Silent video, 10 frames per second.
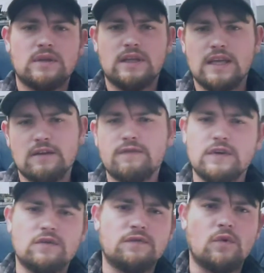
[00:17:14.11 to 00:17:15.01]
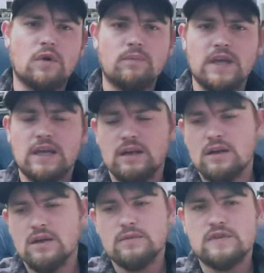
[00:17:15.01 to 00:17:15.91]
get a feel for it, pick it
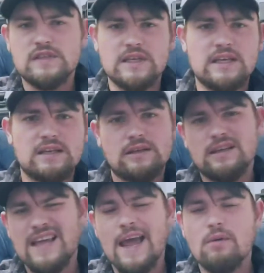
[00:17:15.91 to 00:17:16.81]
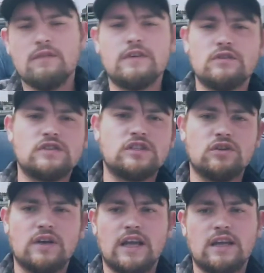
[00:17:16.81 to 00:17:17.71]
up, see how it feels in
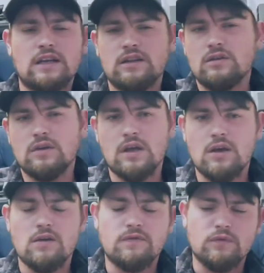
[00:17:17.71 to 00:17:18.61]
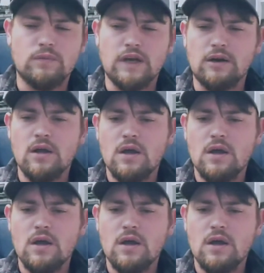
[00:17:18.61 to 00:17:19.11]
your hand, and you can go from there.